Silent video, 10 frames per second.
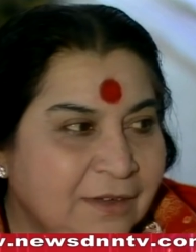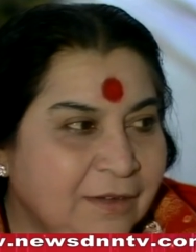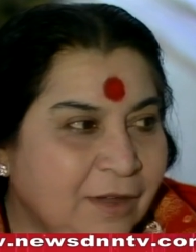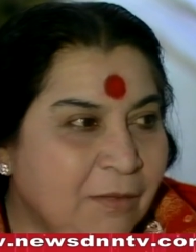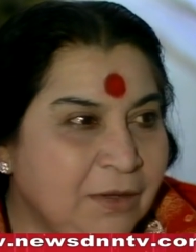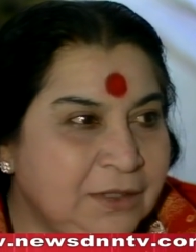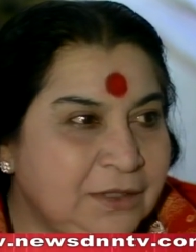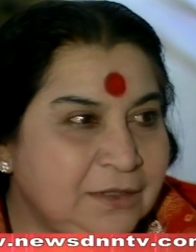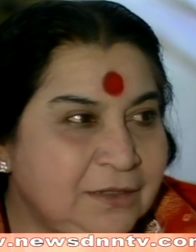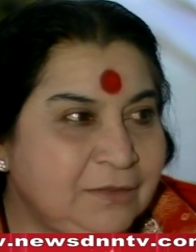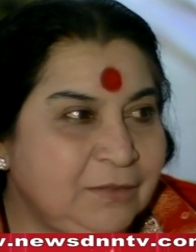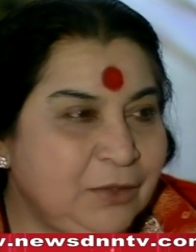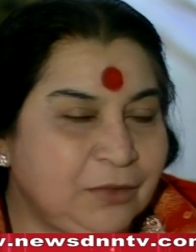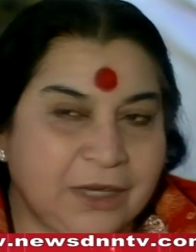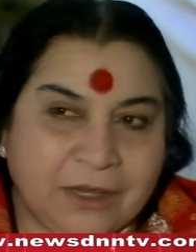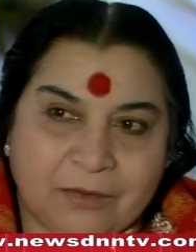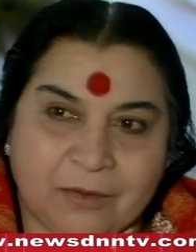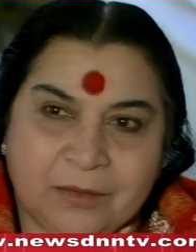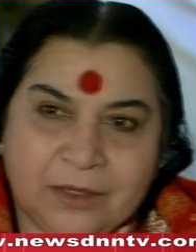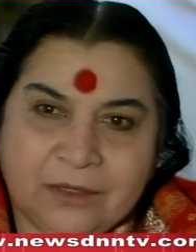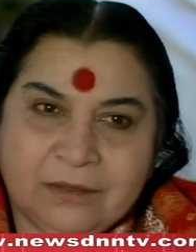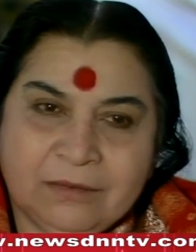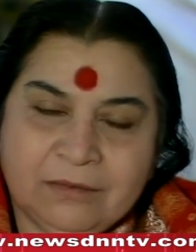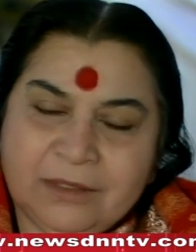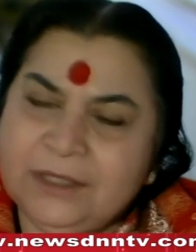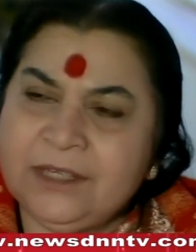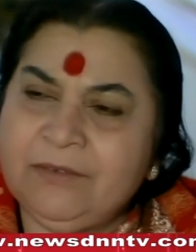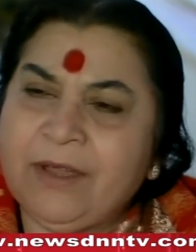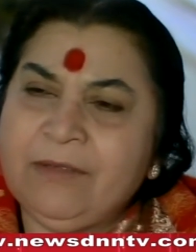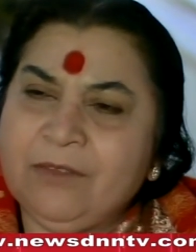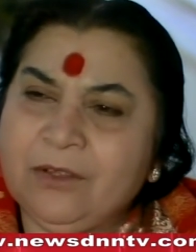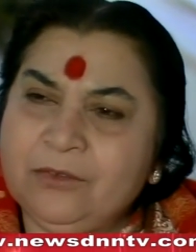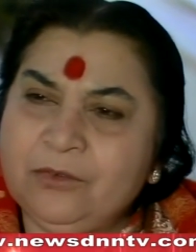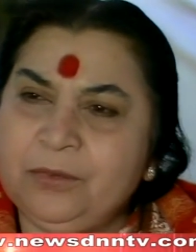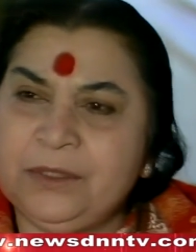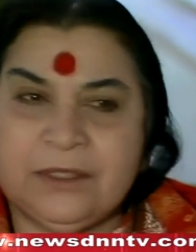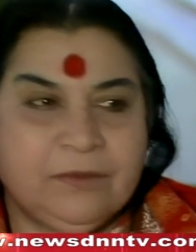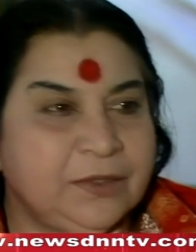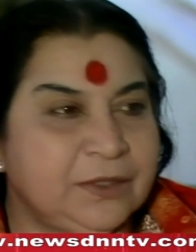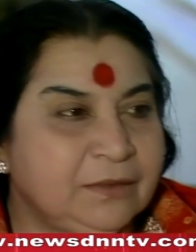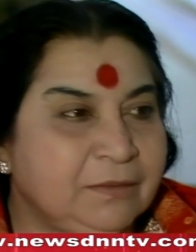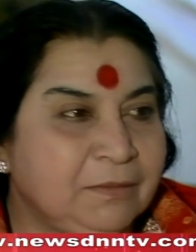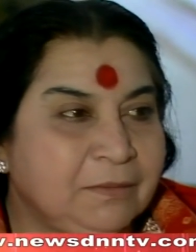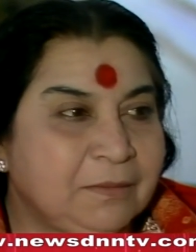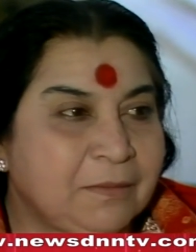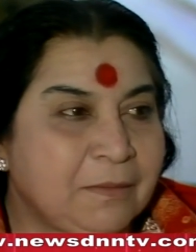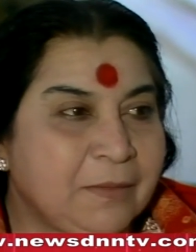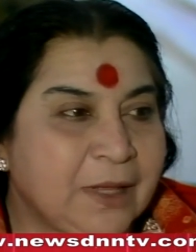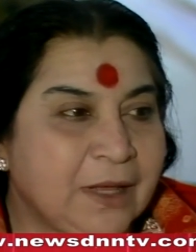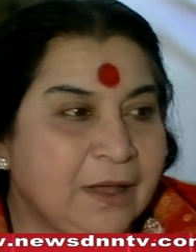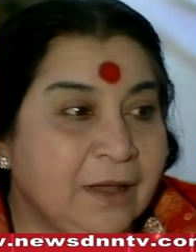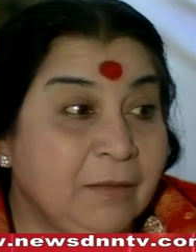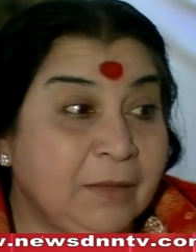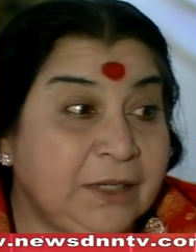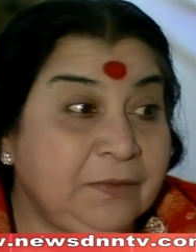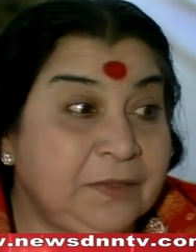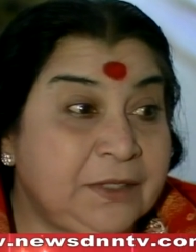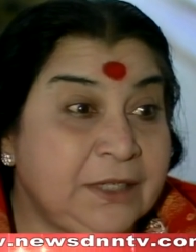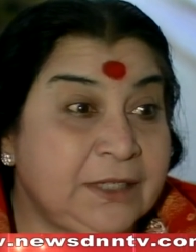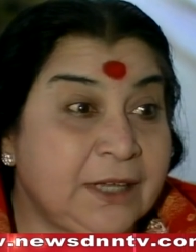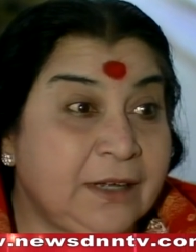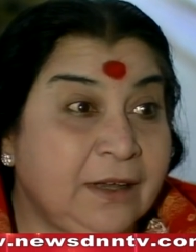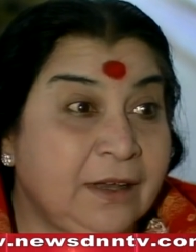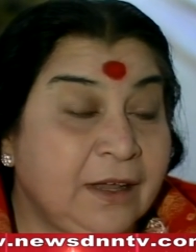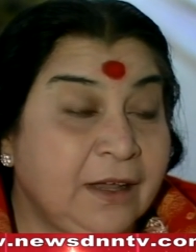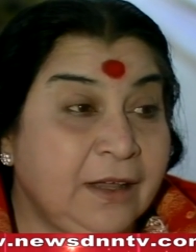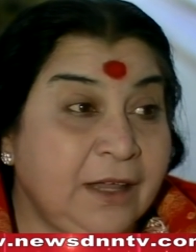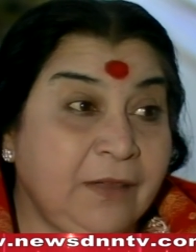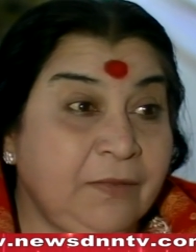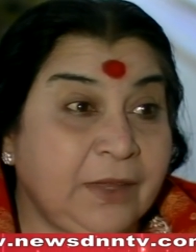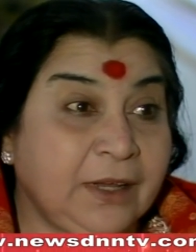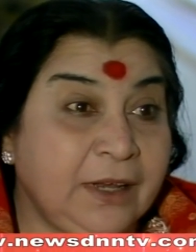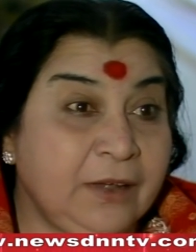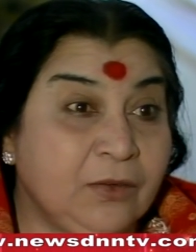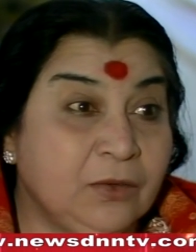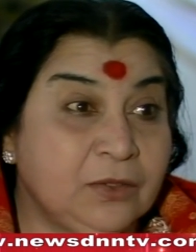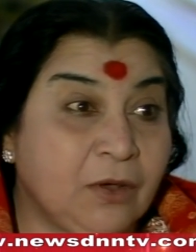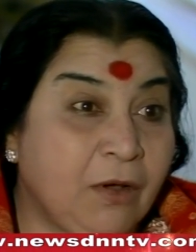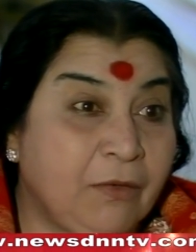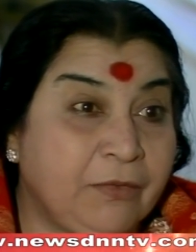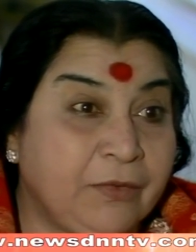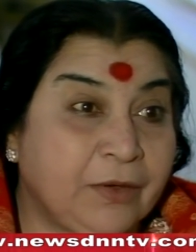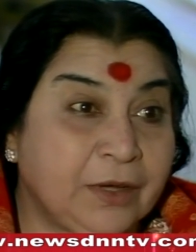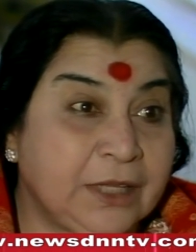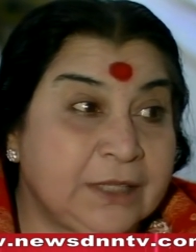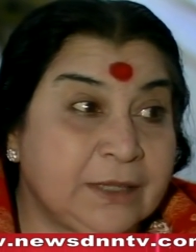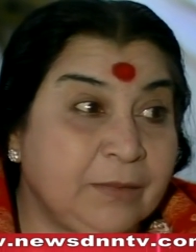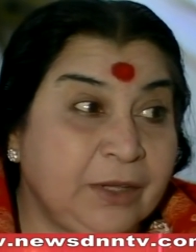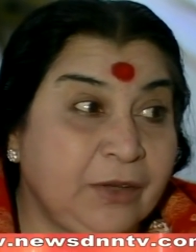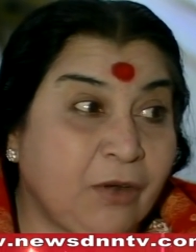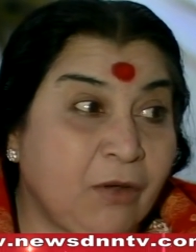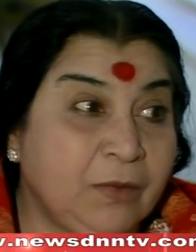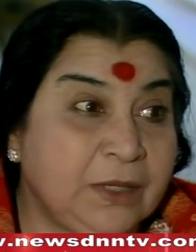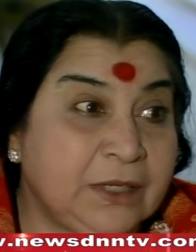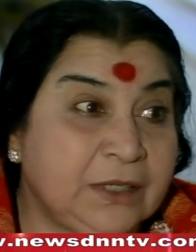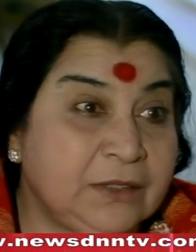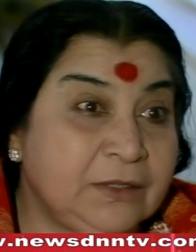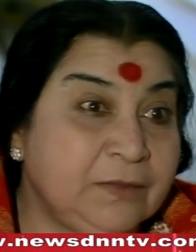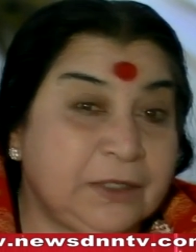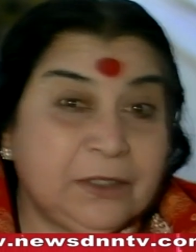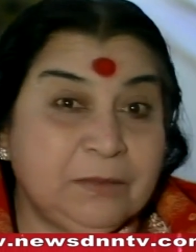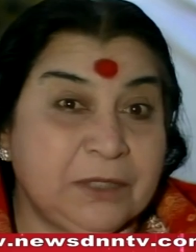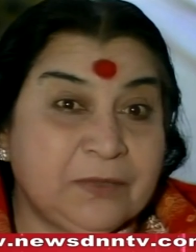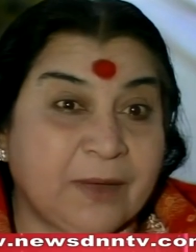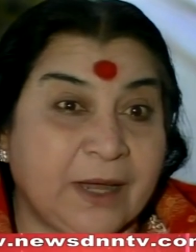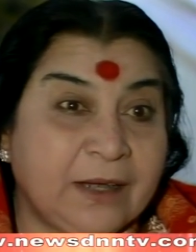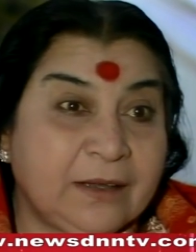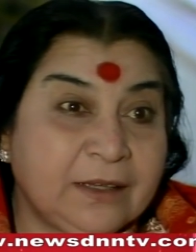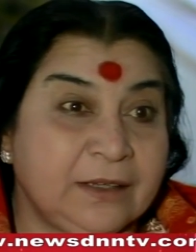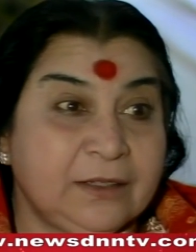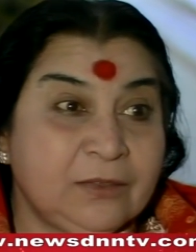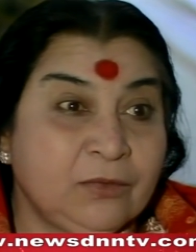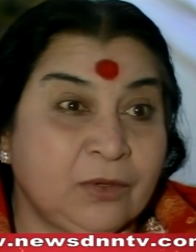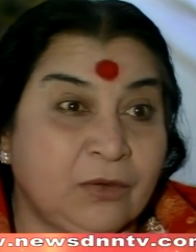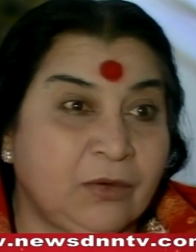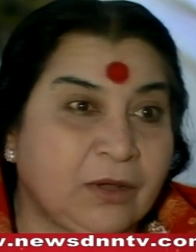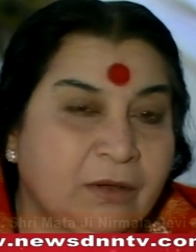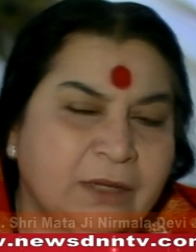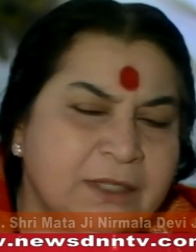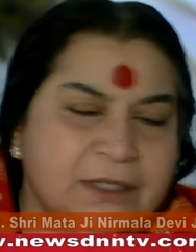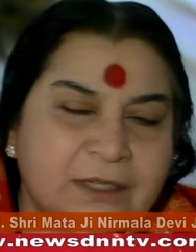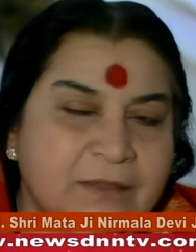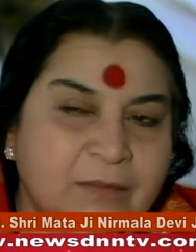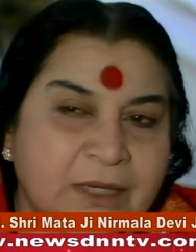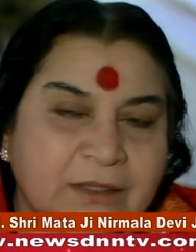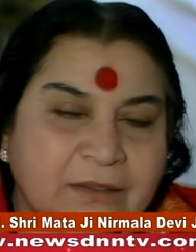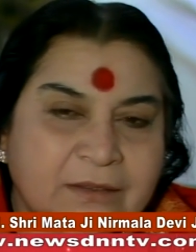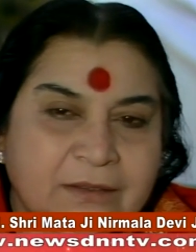How much will you take from me? He said, 5,000 rupees sufficient. But he said, if the kiln goes off or there's something wrong with it, if it is misfired, then it is to your lookout. I said, doesn't matter.